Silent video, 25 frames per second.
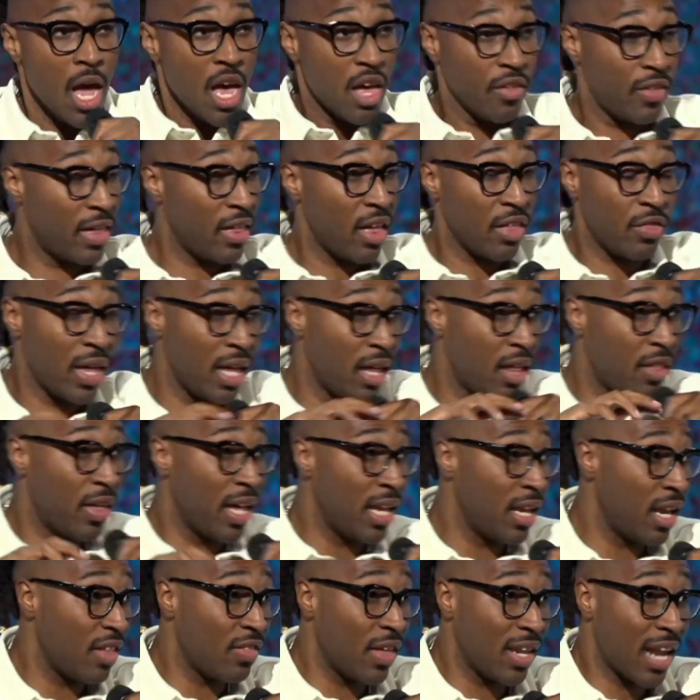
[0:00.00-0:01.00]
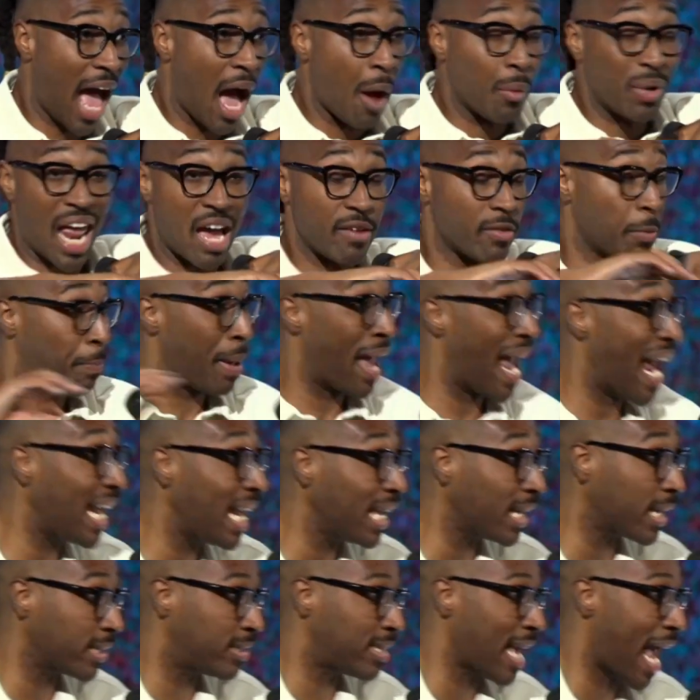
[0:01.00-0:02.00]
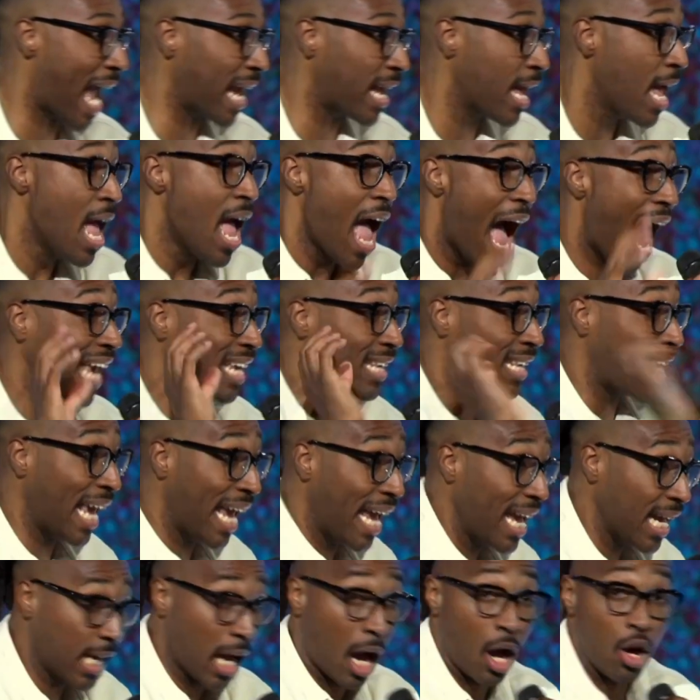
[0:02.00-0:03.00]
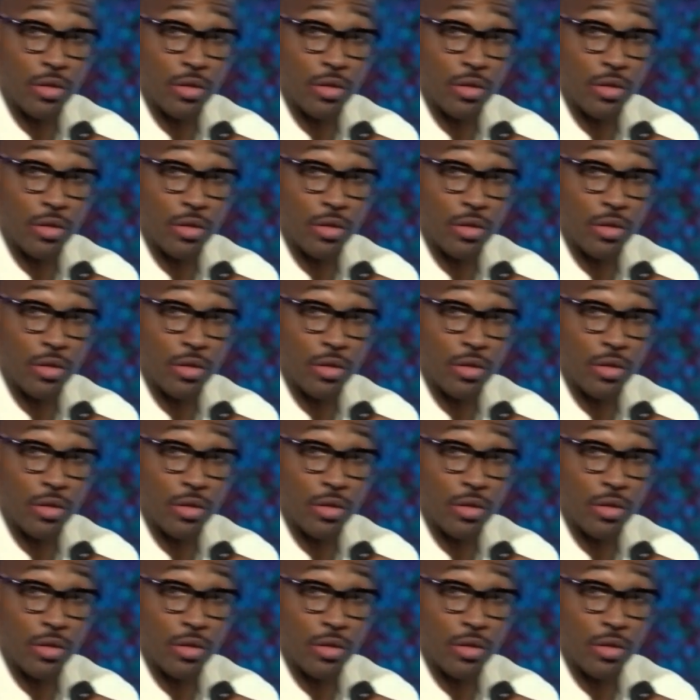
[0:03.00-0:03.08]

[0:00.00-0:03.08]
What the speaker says: then I would have a panic attack. I can't go